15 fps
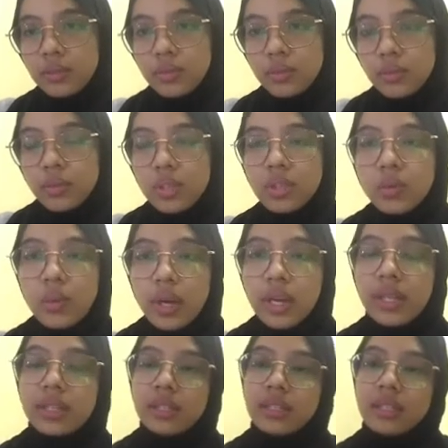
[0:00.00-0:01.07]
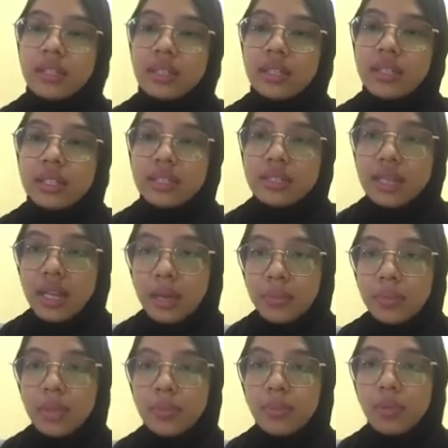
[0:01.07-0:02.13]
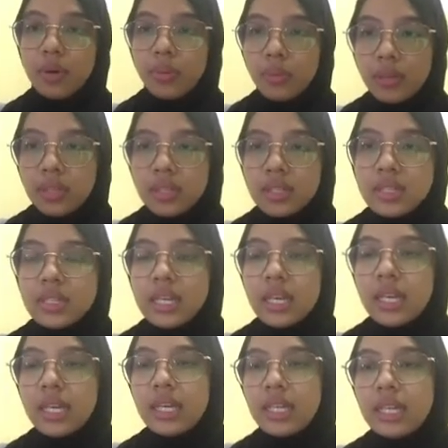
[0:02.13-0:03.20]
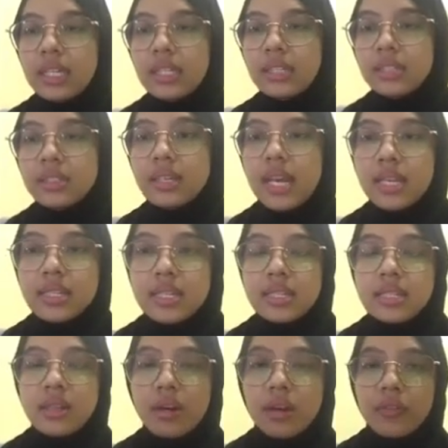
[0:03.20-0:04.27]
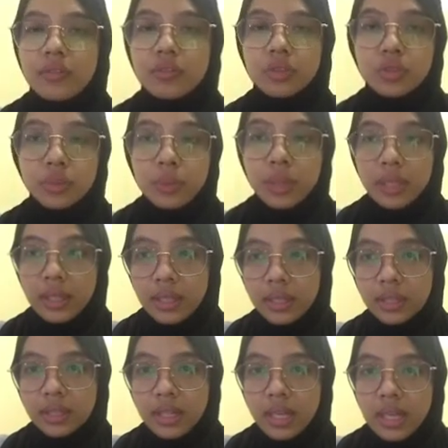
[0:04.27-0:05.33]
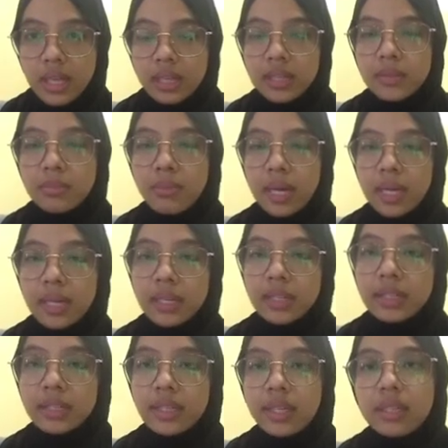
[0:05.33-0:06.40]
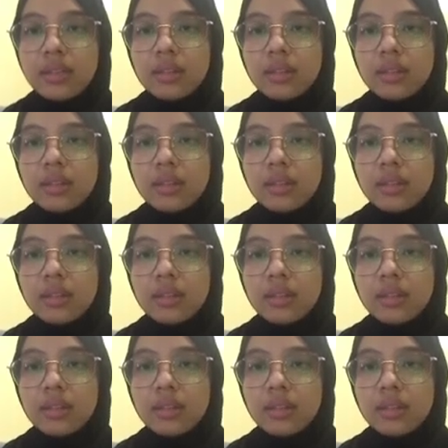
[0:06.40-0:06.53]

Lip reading: worldwide Islamic populace in excess of 2 billion. The market